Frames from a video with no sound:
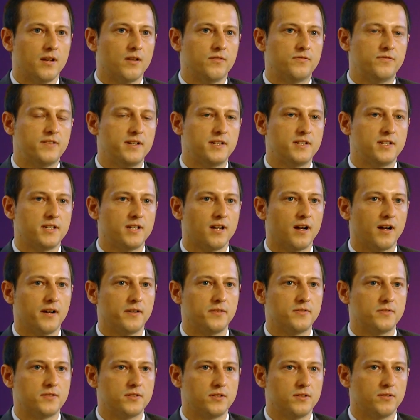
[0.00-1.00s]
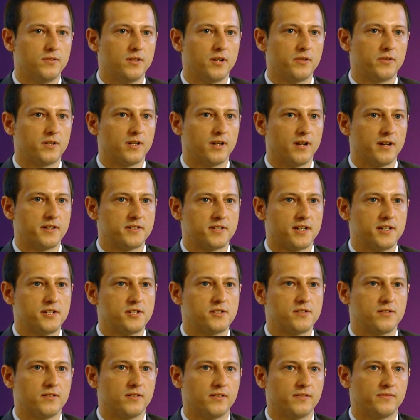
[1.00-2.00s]
At 3DI do
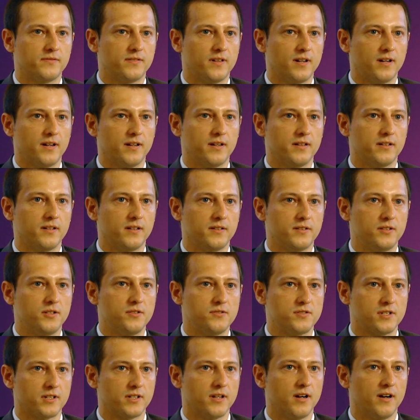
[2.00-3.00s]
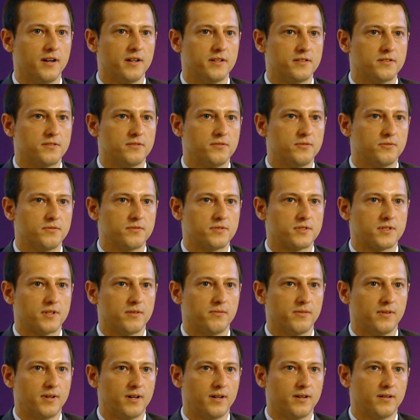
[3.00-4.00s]
localization of our user guides and
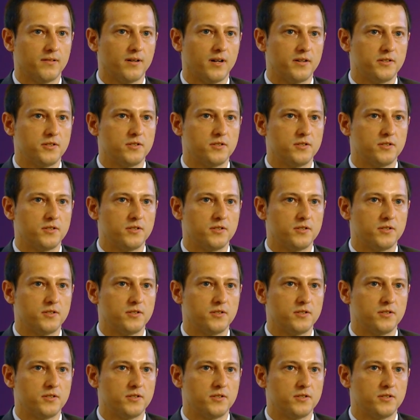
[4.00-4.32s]
also our